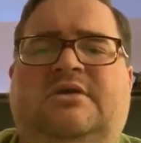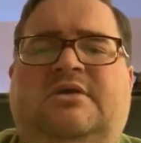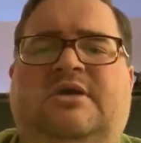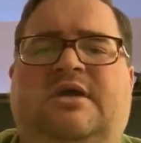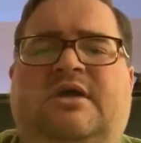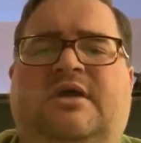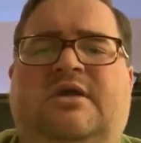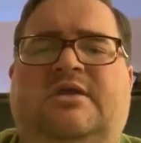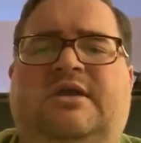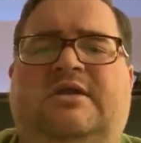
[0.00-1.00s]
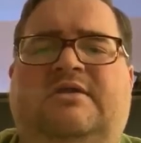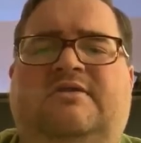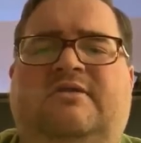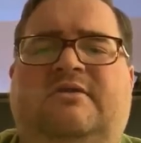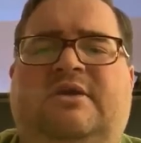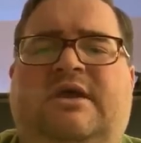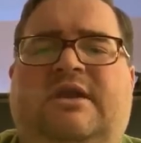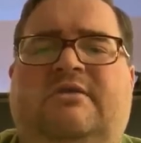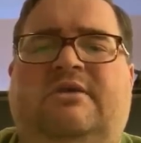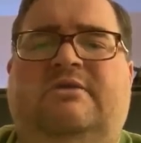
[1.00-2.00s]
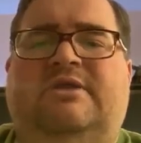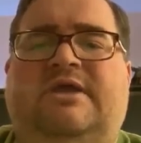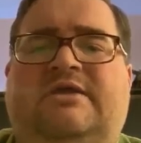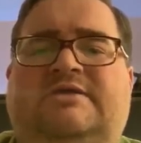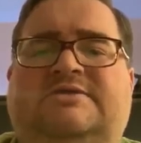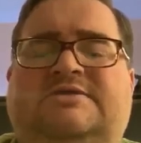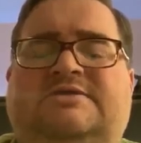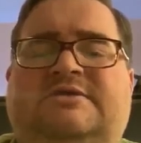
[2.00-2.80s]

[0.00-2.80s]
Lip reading: The ED209, I don't know what that is.